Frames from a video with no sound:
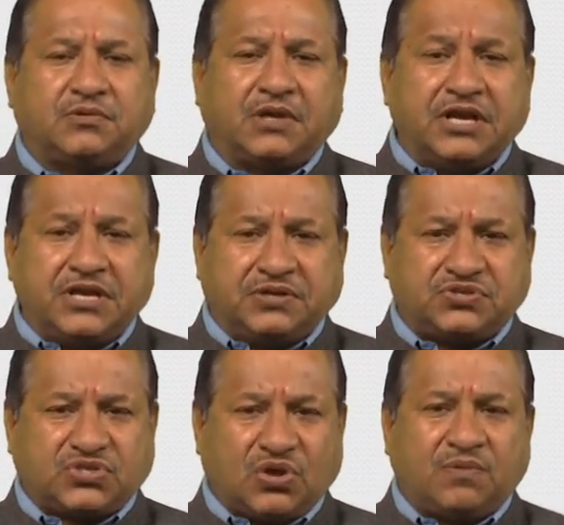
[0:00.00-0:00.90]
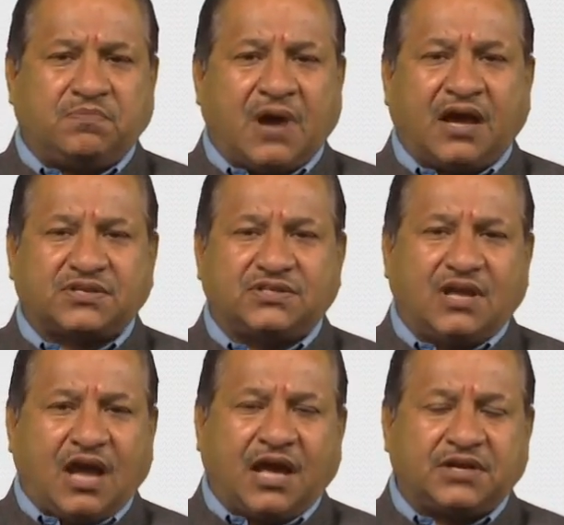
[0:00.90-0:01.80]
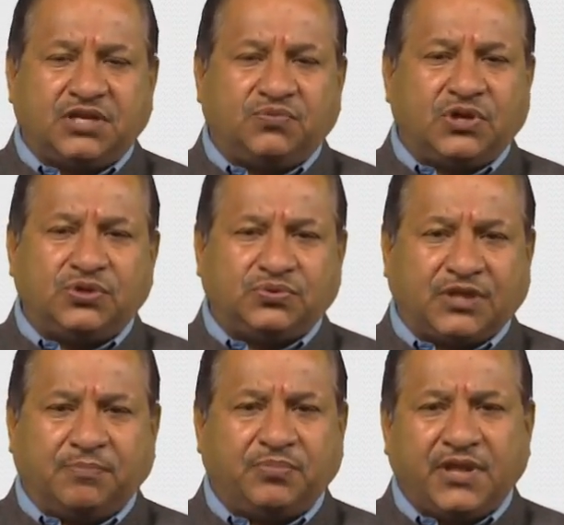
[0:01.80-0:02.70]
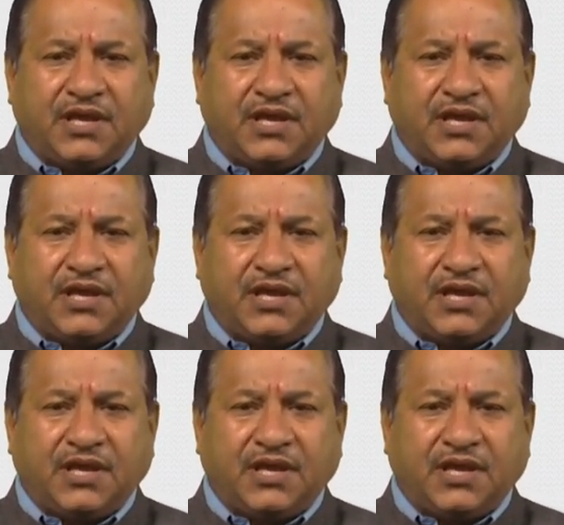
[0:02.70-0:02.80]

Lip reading: credits of marks are given to them.